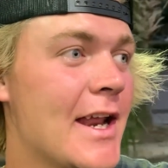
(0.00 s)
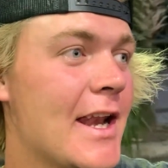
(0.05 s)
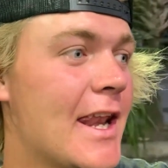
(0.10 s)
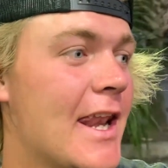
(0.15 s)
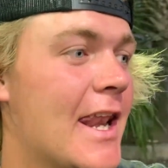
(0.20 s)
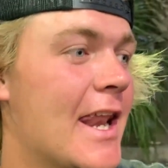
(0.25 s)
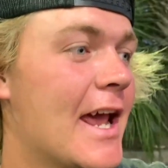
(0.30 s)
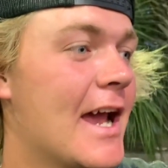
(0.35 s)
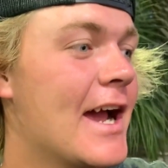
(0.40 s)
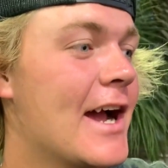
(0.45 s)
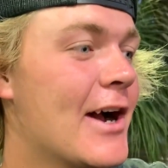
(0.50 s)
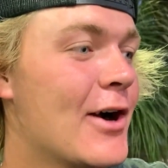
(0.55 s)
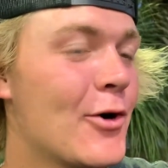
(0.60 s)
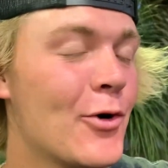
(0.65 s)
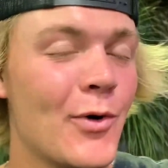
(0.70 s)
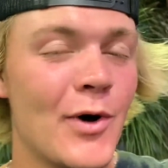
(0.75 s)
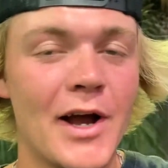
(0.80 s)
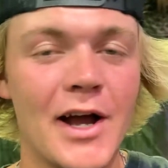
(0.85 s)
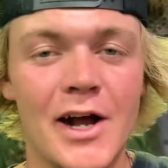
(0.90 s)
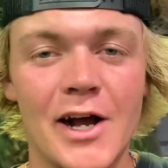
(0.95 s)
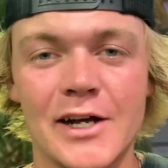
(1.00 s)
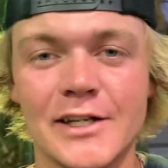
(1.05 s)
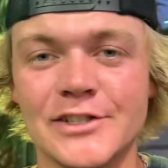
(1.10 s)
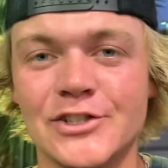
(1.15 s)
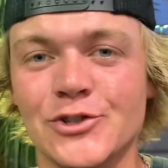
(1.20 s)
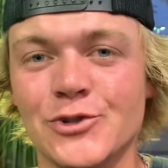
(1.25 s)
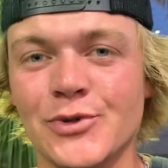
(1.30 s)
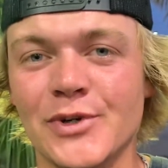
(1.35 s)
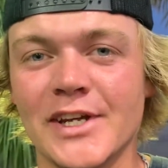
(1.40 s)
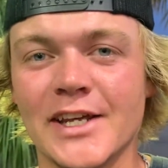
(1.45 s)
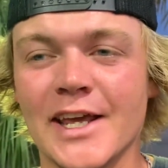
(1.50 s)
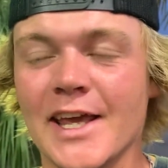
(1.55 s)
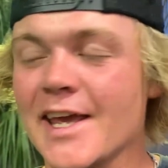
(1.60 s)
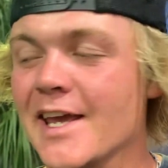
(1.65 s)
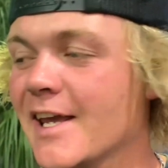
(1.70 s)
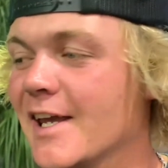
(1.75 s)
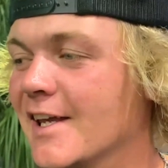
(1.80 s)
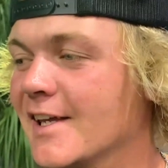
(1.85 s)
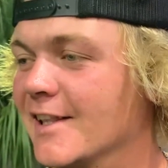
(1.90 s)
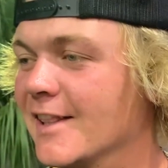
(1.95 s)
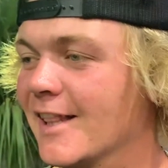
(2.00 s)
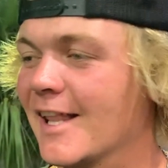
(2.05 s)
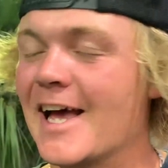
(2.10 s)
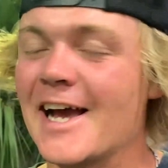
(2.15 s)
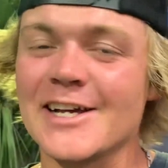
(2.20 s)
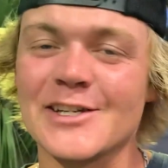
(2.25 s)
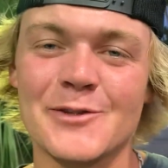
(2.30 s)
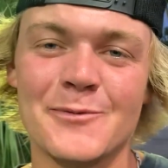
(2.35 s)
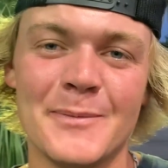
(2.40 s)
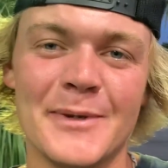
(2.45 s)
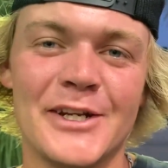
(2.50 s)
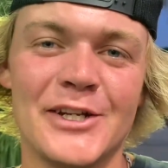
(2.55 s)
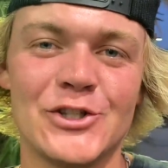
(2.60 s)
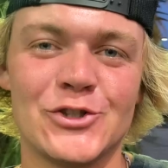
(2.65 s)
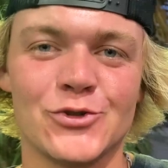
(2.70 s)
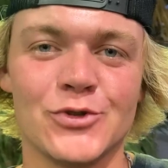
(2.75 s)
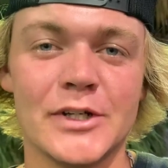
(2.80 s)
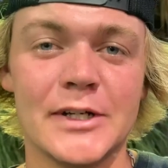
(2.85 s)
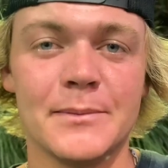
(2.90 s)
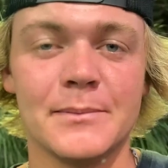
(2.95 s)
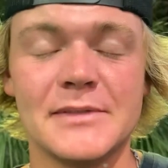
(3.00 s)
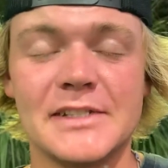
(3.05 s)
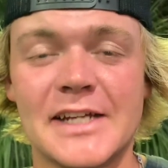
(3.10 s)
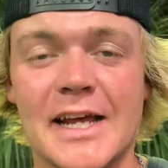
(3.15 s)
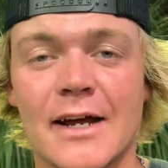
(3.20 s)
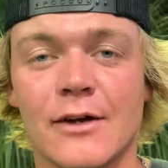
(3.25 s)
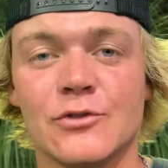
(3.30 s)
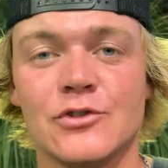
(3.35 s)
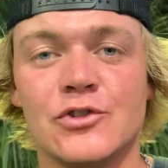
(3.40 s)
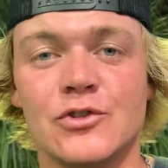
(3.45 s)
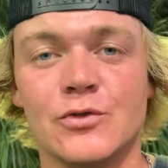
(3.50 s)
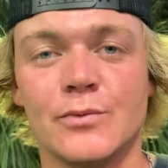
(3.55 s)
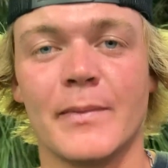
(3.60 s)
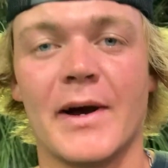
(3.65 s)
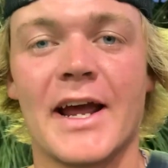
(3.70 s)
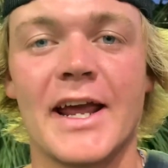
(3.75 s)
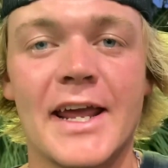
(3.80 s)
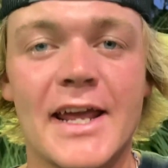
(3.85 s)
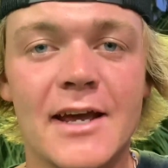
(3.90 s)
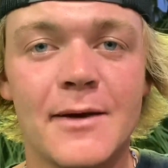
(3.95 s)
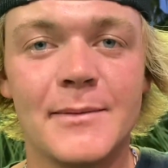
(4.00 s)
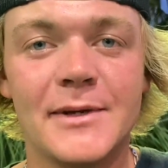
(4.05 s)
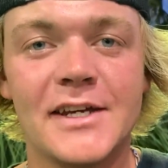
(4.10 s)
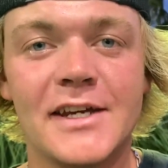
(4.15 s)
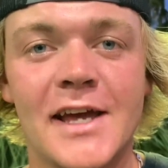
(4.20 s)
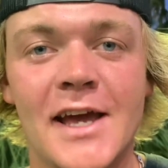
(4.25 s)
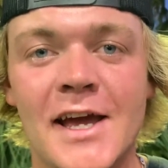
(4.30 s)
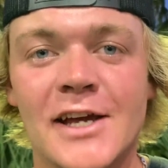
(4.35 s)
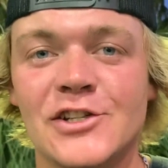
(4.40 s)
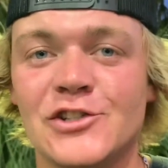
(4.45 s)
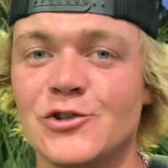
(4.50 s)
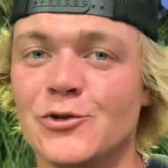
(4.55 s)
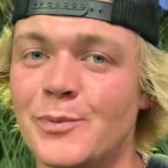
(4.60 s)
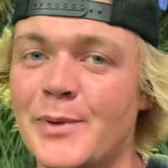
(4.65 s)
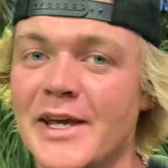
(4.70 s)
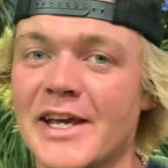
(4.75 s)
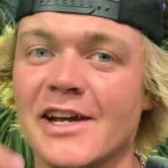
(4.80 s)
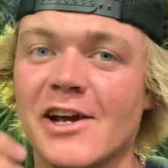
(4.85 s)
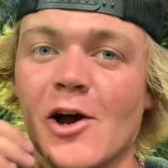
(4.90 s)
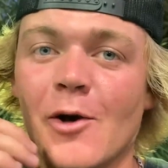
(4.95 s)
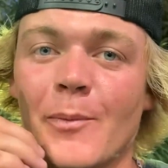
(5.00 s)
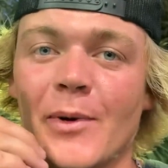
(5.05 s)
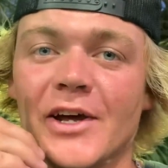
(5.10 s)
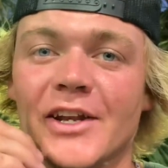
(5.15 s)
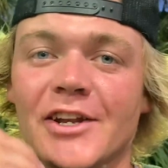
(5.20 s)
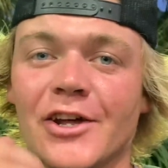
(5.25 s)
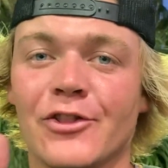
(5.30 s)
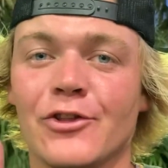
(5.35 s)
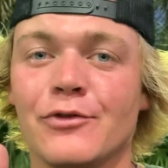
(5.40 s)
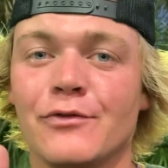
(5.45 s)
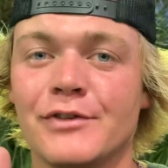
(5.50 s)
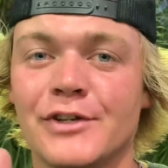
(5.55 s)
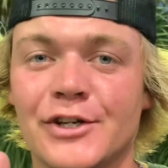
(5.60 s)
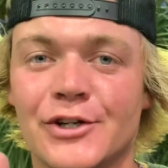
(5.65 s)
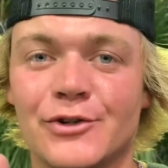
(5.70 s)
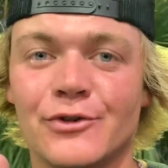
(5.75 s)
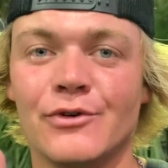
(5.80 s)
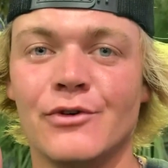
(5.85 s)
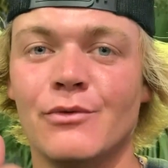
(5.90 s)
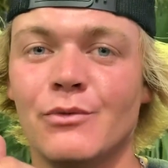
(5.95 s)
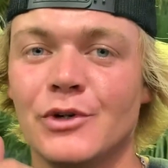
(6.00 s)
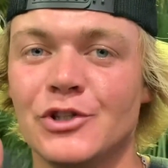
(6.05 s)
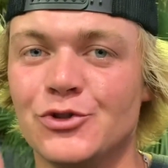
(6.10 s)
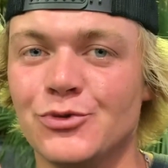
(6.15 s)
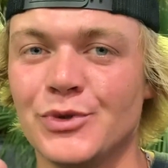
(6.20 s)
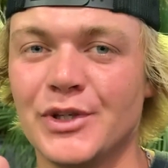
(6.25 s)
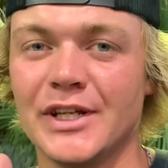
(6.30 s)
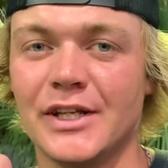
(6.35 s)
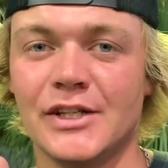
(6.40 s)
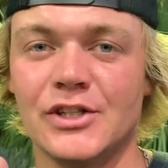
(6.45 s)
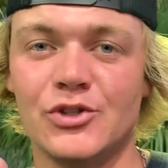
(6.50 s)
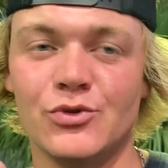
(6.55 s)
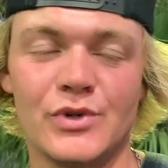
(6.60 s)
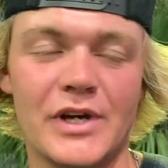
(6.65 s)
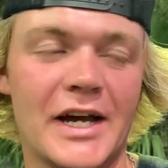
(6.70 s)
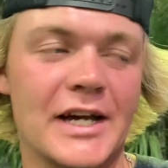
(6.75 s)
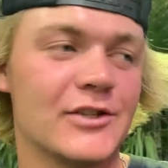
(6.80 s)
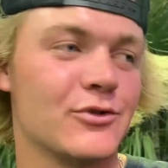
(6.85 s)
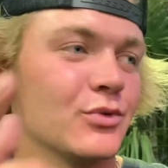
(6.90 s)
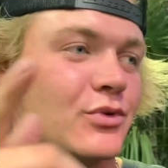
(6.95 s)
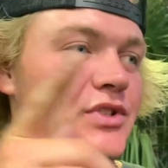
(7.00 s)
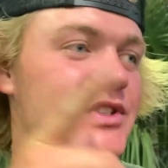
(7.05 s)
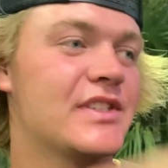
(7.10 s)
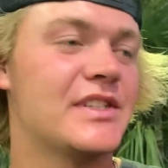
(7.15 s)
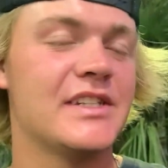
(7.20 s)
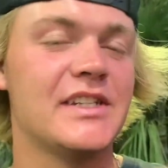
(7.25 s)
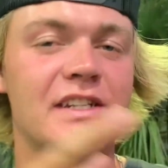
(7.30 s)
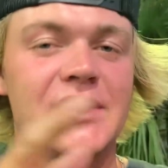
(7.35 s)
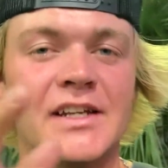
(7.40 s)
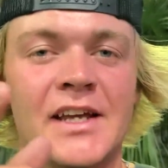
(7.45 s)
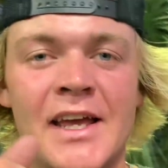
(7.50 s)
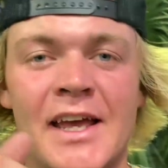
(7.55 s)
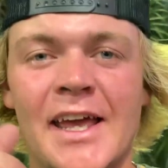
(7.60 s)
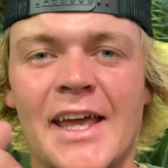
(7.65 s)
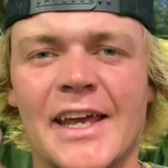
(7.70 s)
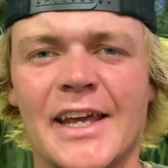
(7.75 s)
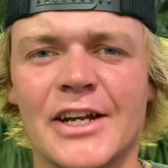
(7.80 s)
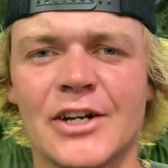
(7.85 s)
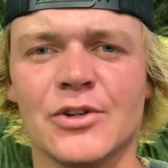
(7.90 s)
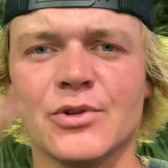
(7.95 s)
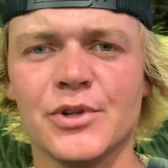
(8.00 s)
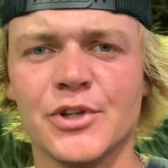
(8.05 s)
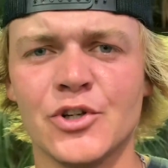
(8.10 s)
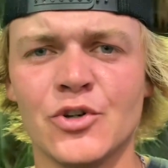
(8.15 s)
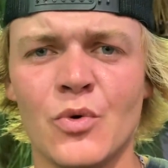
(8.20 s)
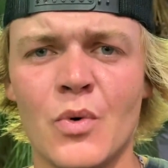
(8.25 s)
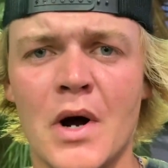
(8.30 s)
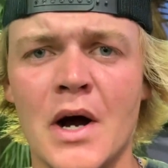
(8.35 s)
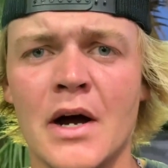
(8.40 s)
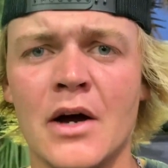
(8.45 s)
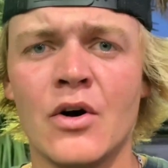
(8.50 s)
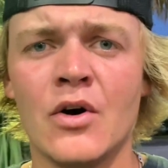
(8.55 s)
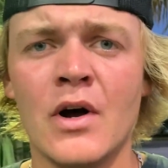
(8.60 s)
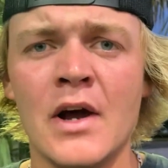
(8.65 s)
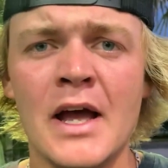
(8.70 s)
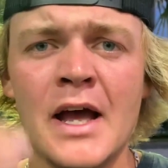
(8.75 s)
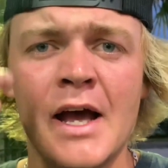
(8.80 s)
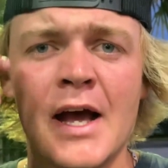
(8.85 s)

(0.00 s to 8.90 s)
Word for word: now doing a last minute trip down to miami to pick up another vehicle which we you guys will see in a little while